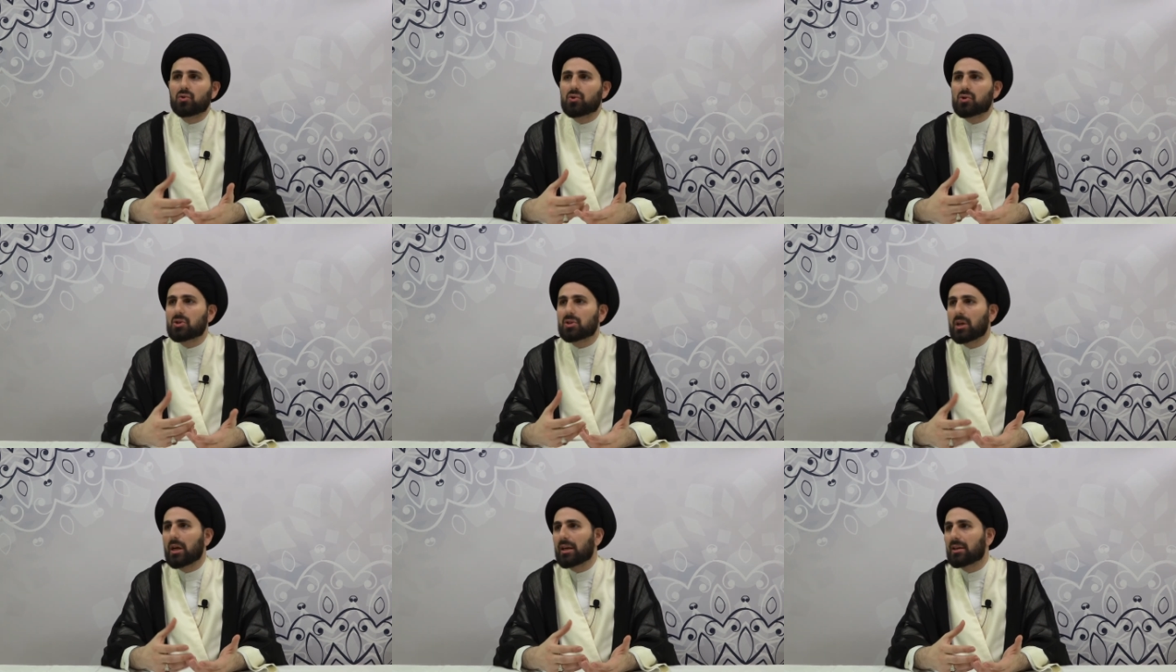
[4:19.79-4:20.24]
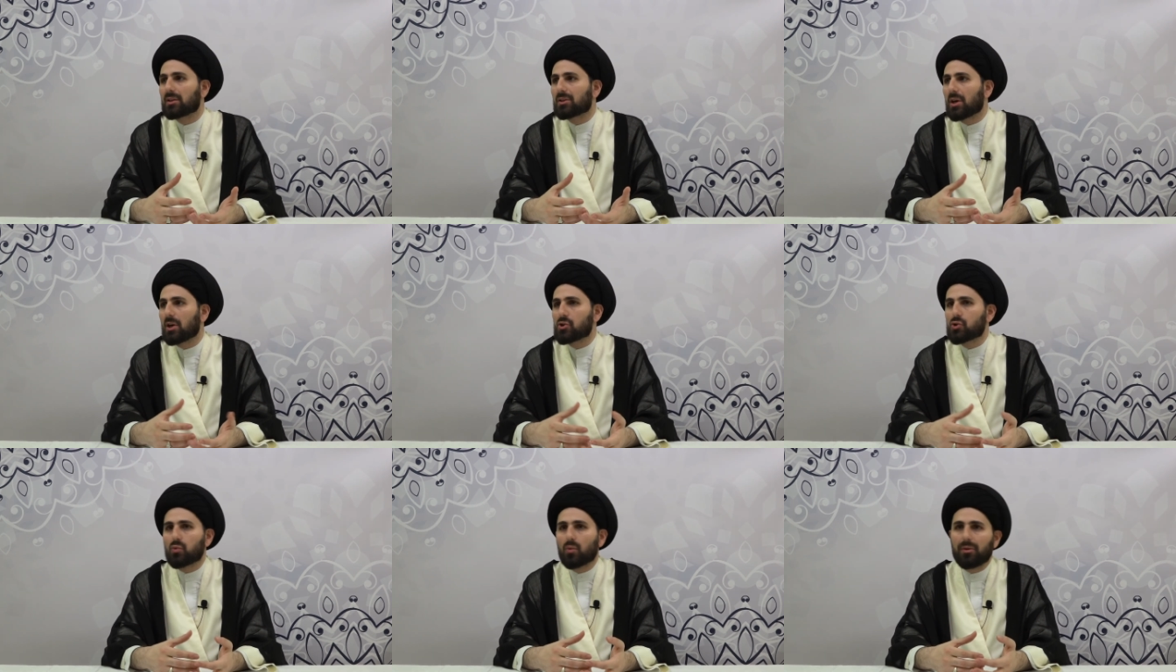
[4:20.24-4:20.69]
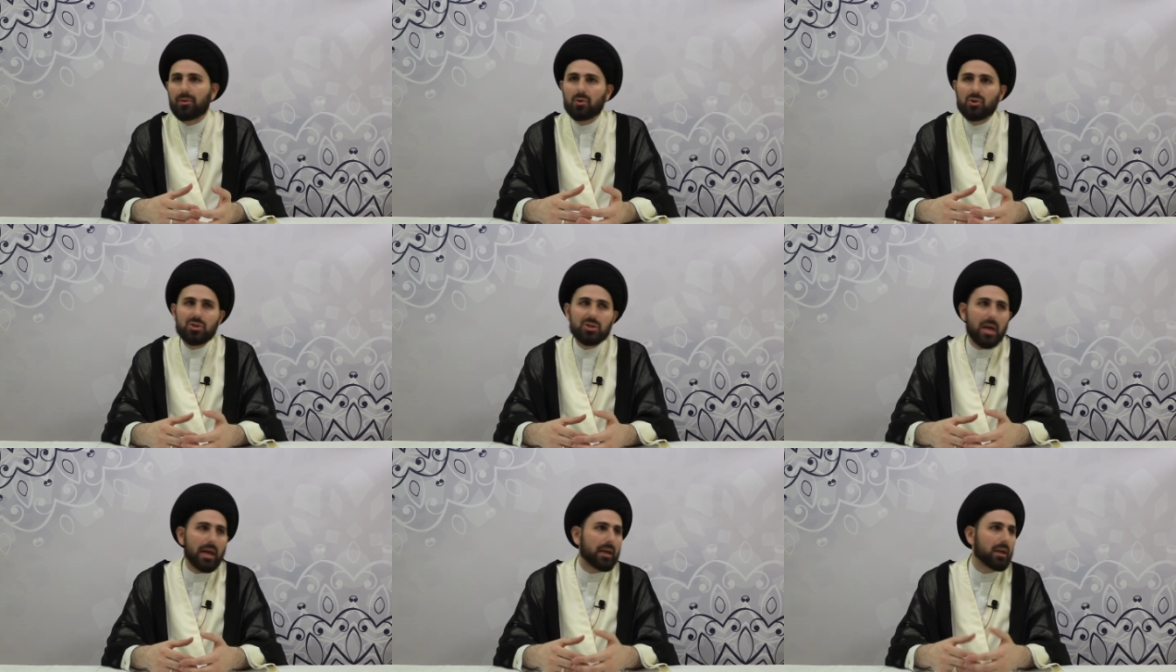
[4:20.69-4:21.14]
stay in touch with your
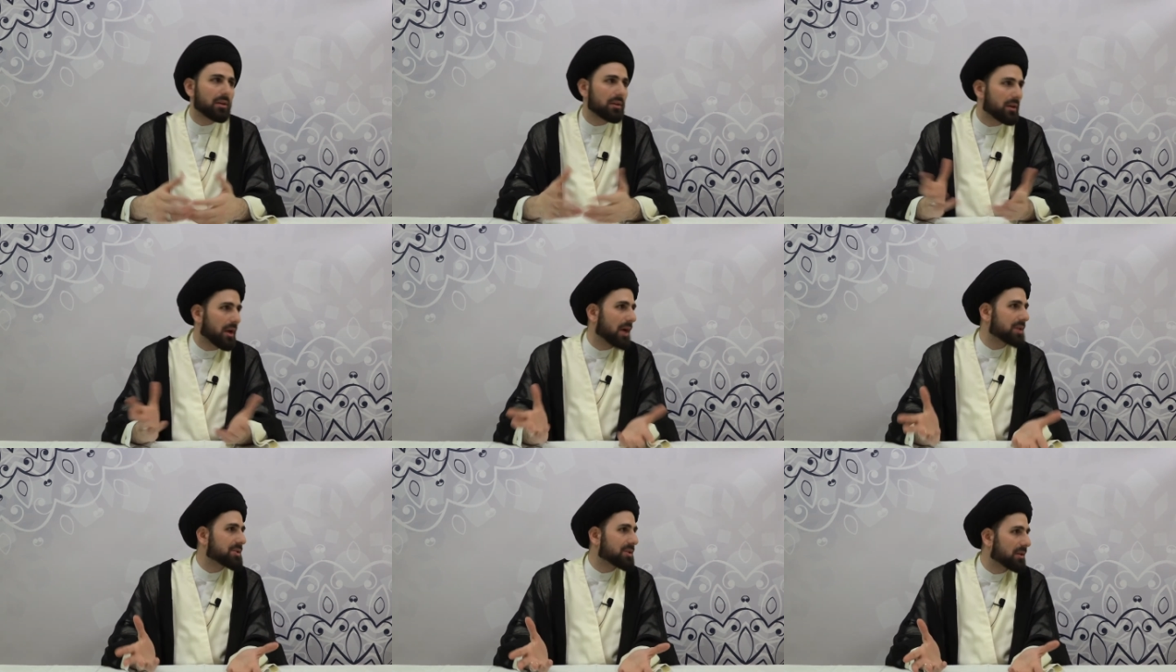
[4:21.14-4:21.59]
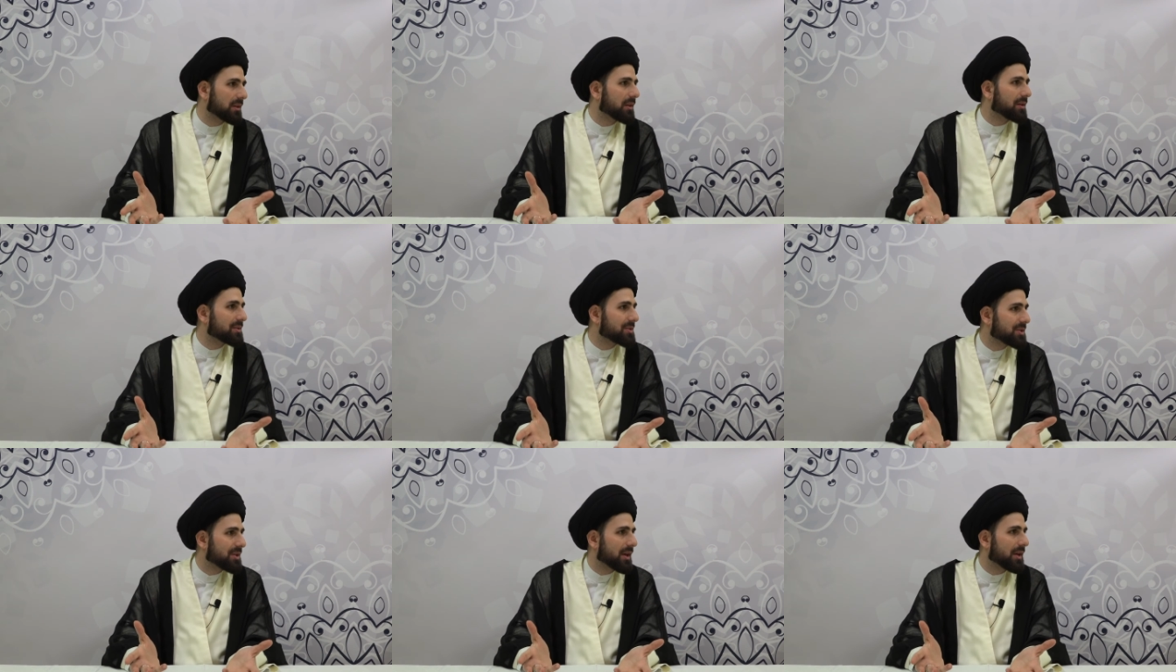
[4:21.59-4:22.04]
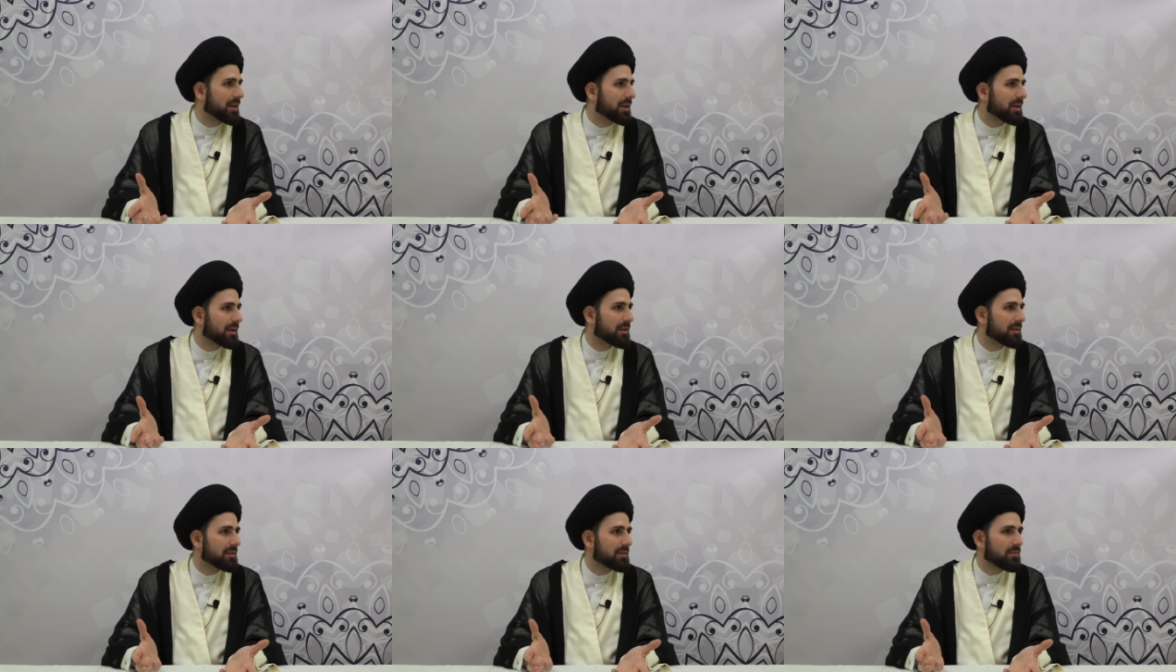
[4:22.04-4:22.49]
second cousin, let's say,
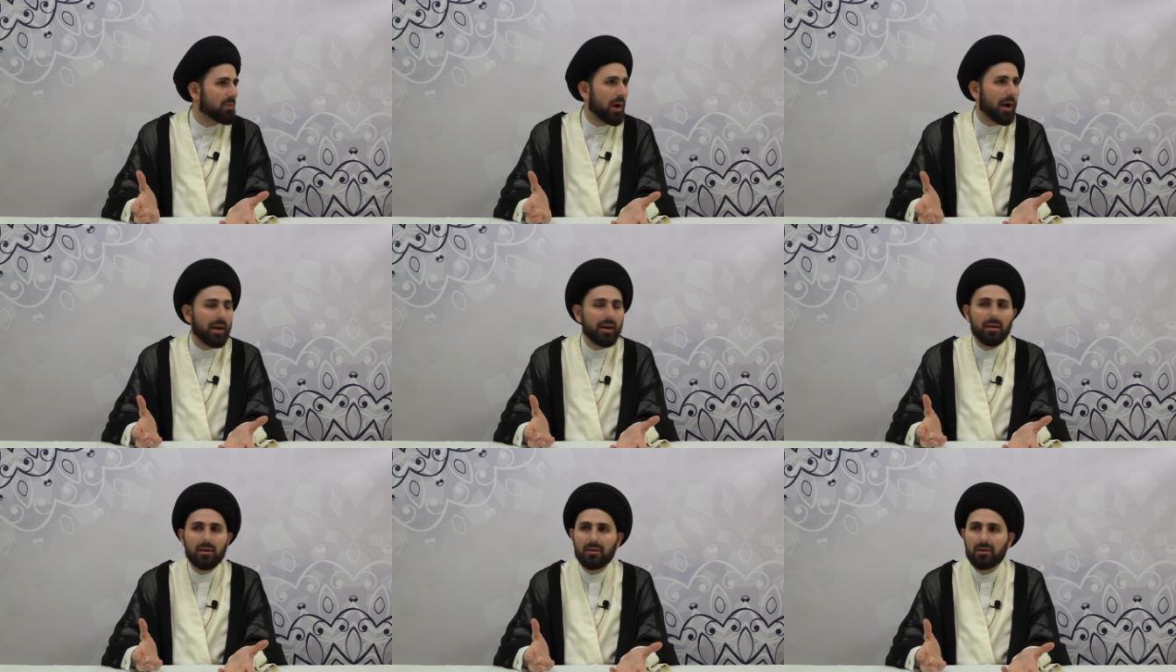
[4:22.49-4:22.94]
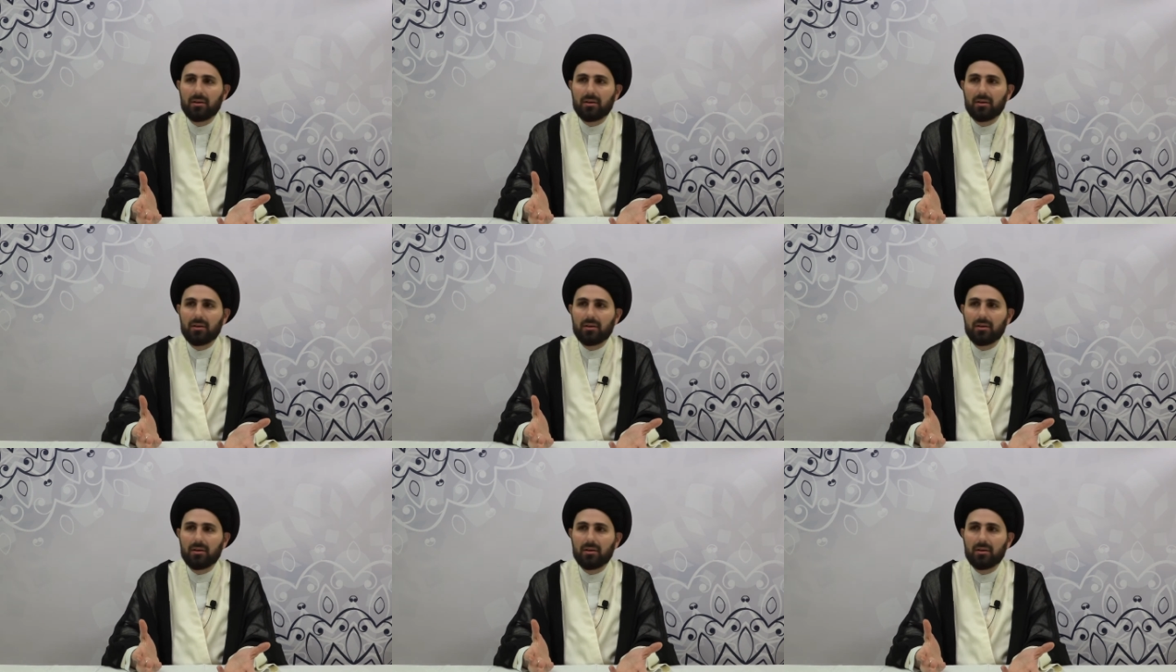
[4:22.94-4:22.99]
right?